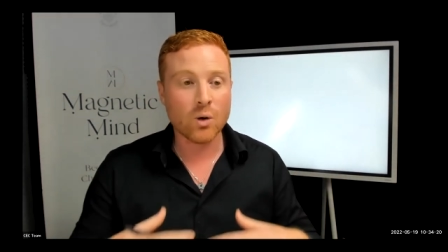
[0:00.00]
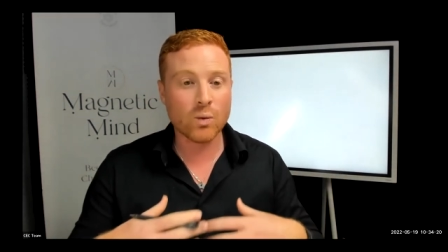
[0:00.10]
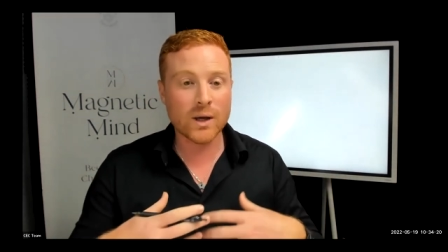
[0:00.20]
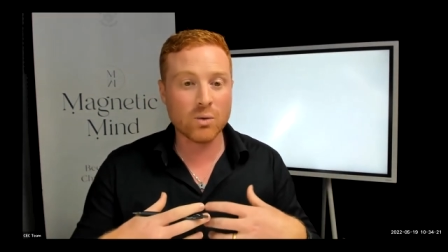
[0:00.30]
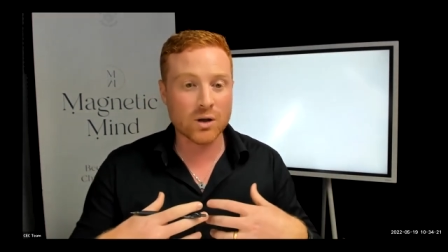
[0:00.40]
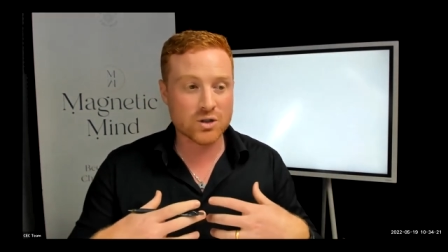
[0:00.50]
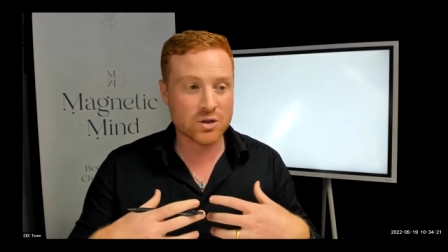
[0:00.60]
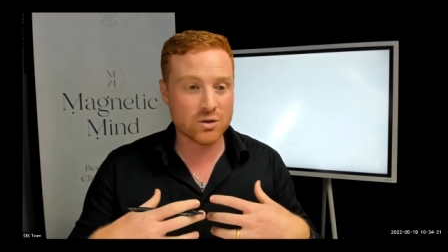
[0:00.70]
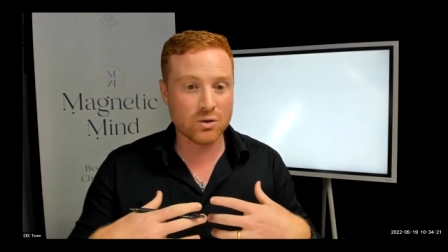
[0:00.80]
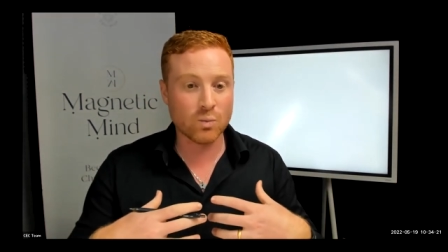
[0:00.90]
We
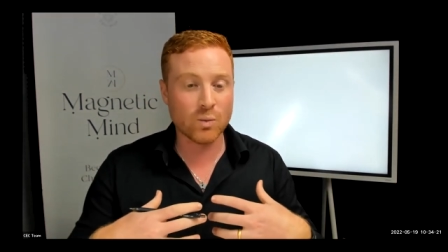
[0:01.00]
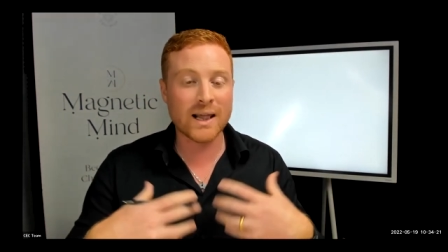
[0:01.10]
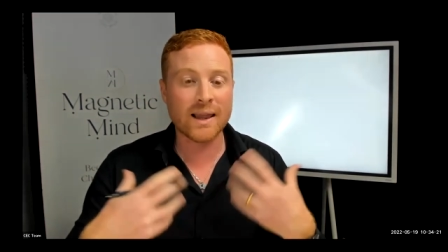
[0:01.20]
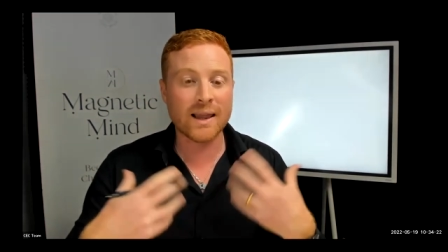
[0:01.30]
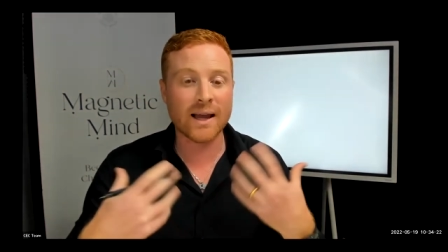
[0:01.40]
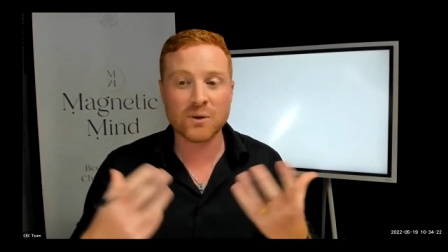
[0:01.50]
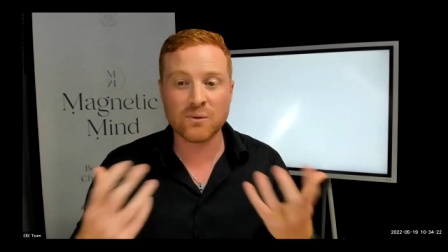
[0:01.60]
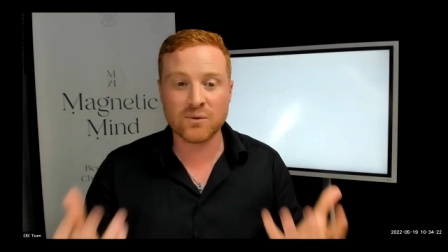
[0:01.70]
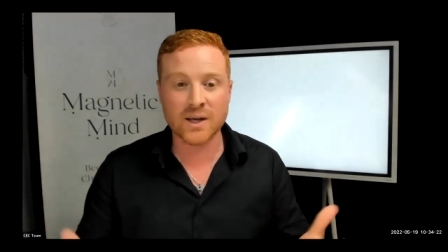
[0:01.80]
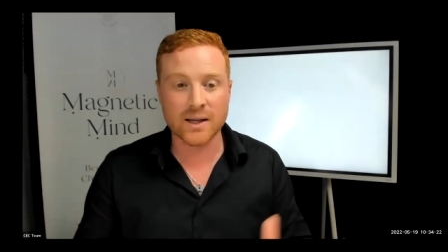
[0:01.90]
love the
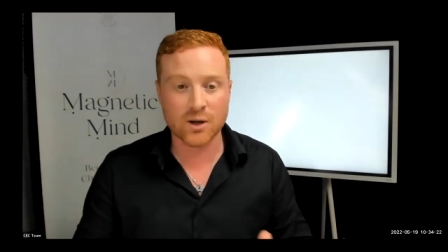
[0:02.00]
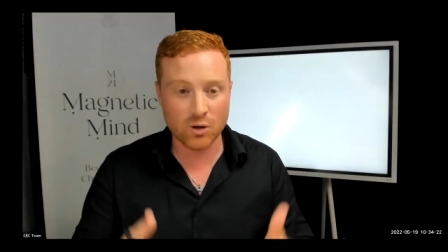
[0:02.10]
feeling.